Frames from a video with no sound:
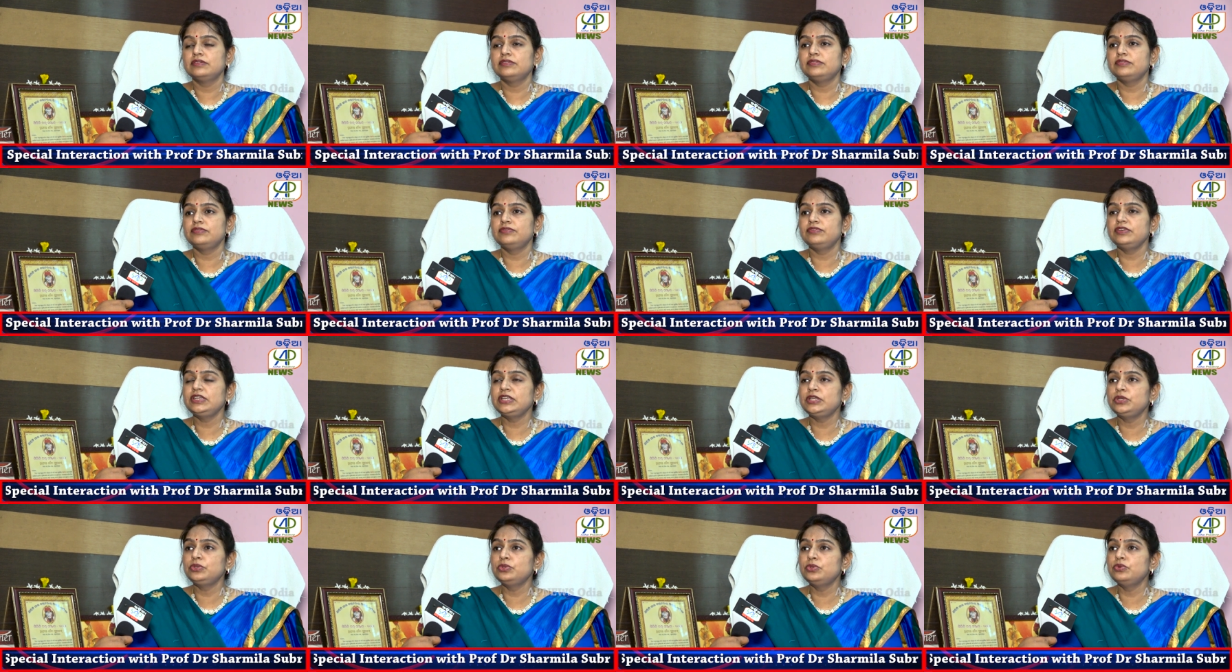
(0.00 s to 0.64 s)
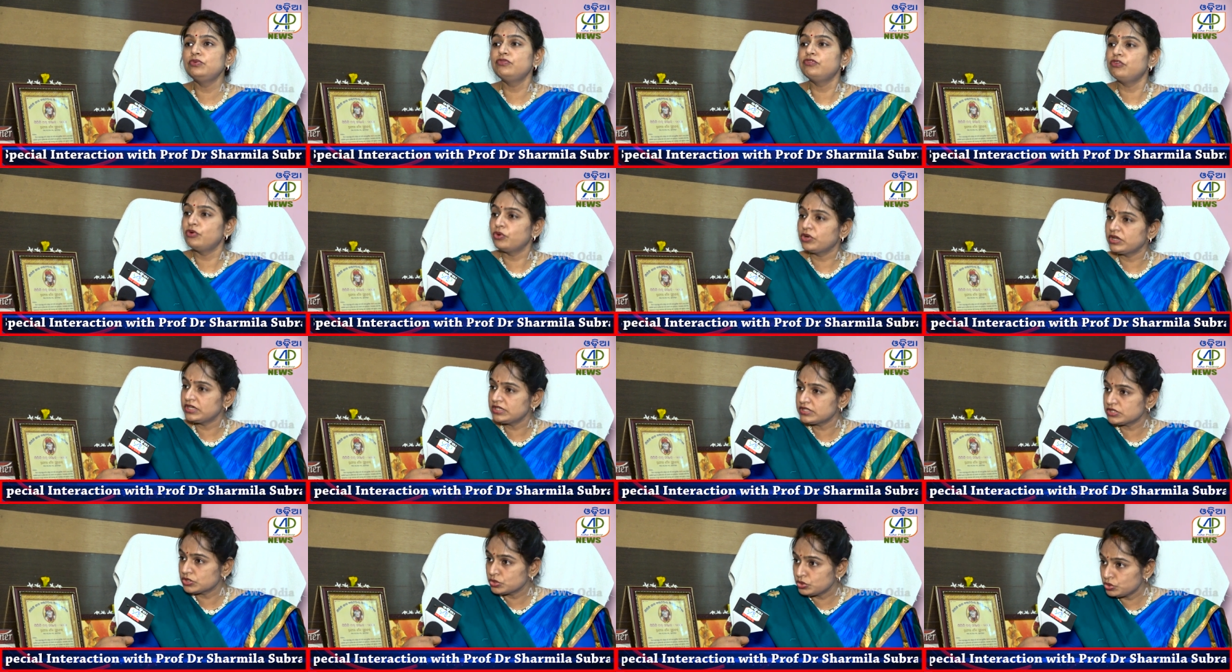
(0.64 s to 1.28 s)
We do
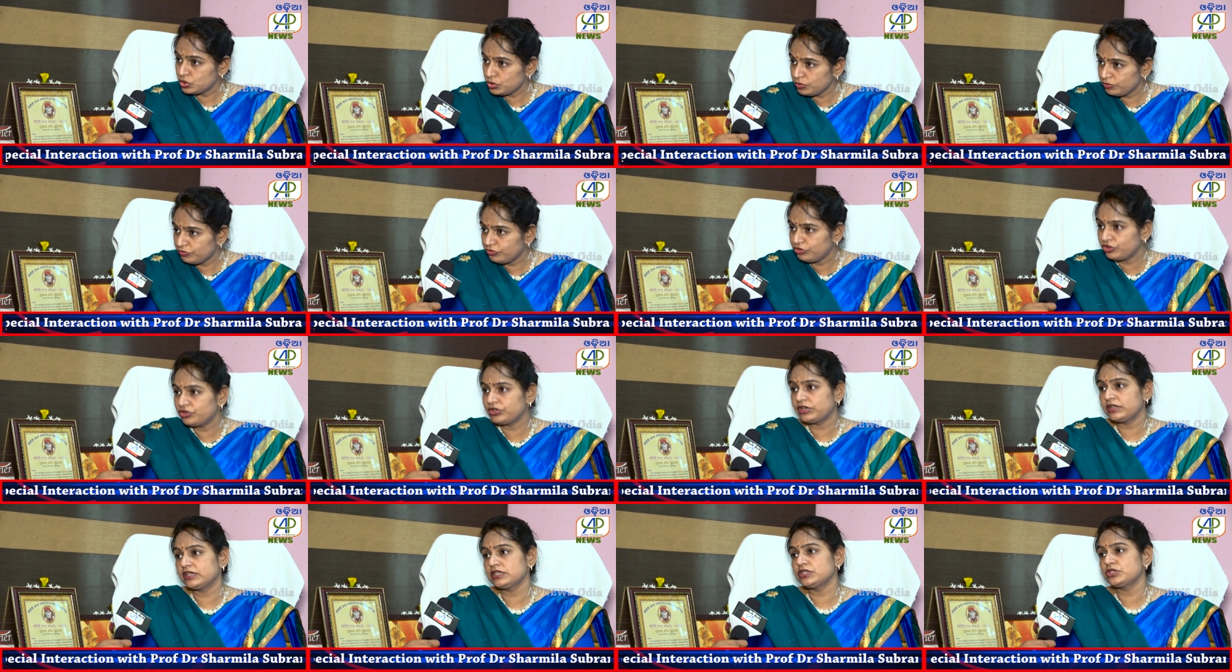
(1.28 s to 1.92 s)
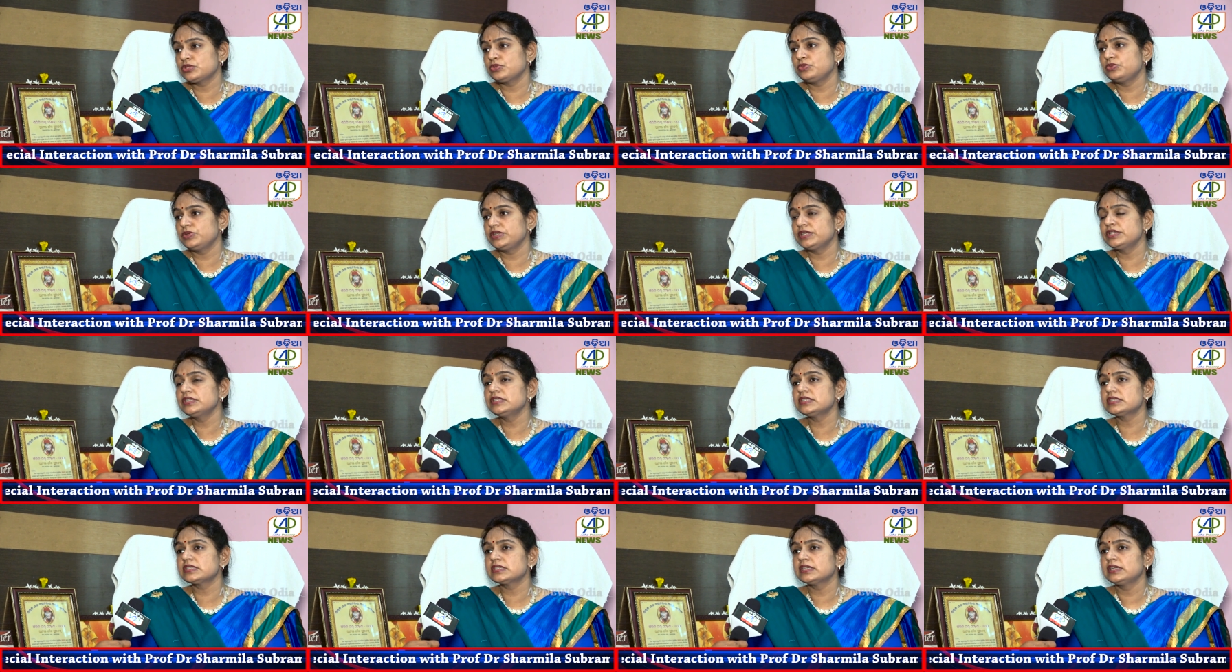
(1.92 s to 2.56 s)
focus group for our
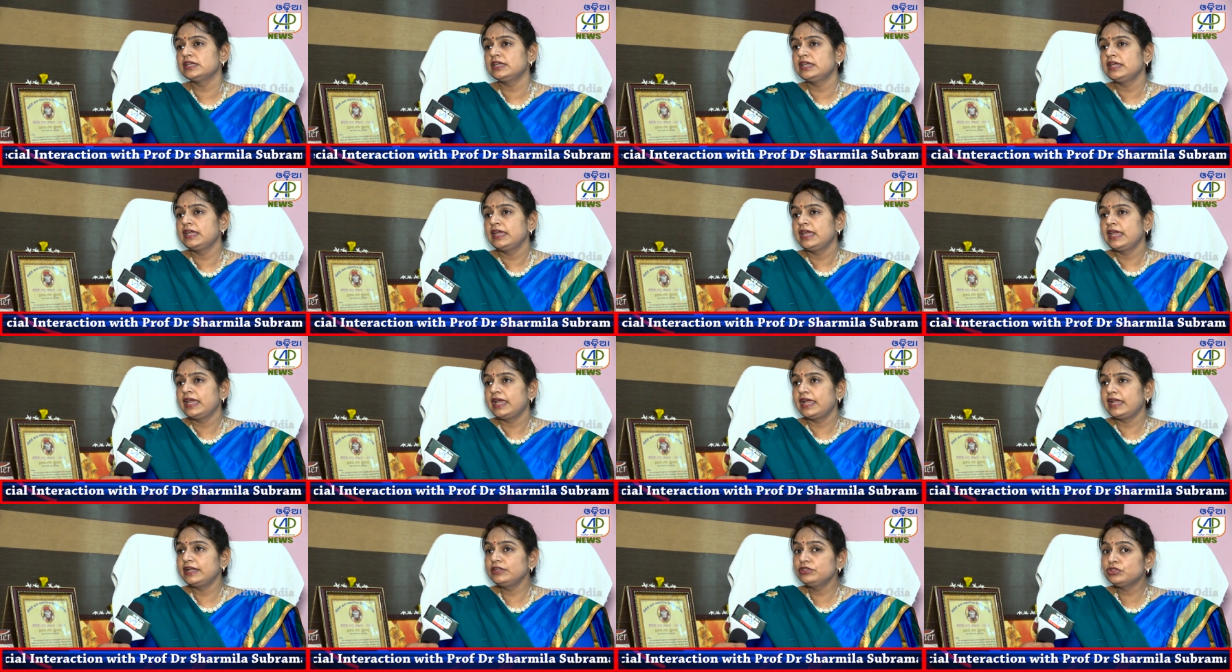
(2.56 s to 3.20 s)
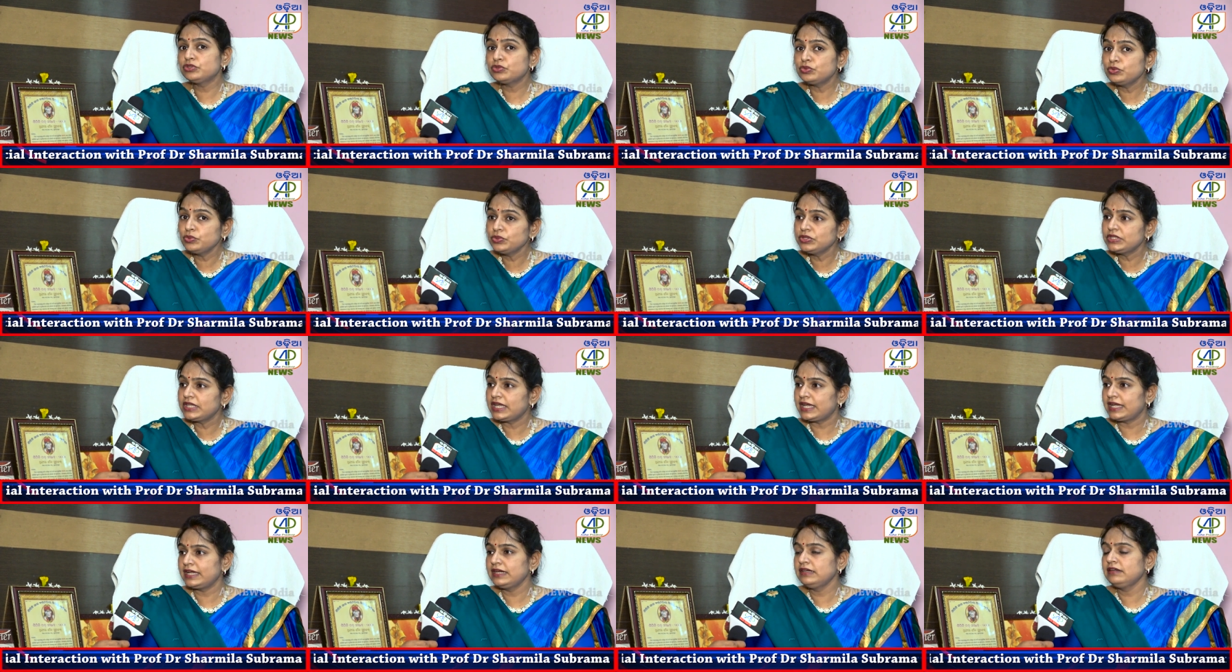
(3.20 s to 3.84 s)
students, and through
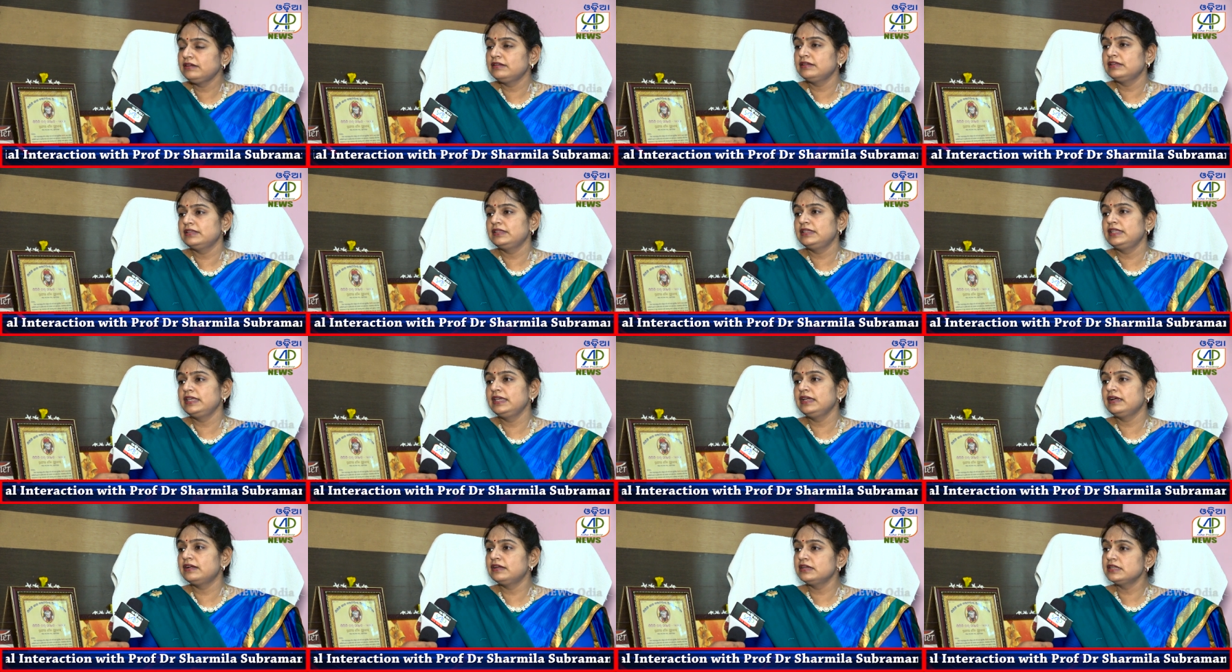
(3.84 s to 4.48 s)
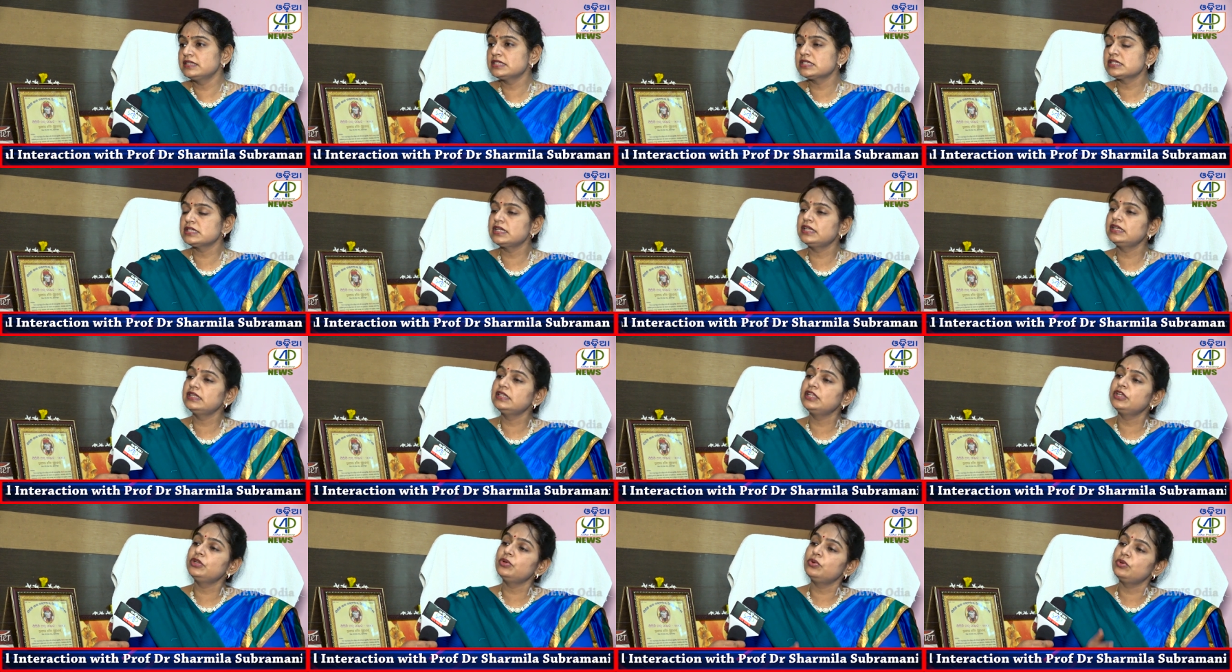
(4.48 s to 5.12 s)
that they
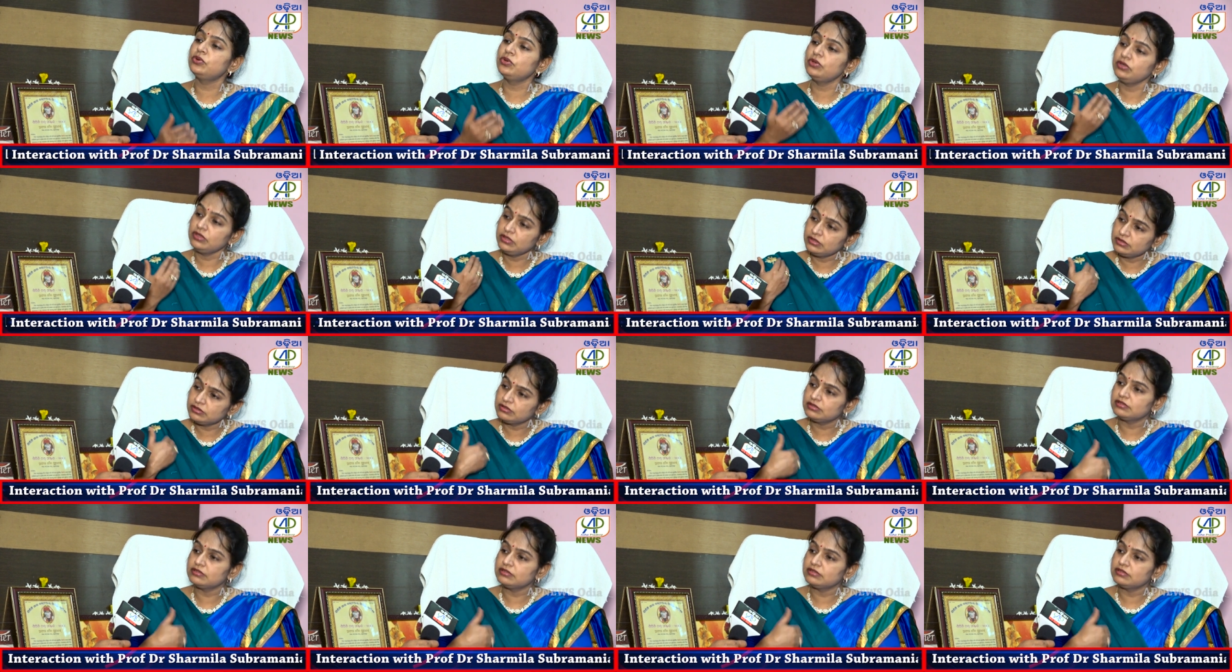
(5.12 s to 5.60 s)
understand their own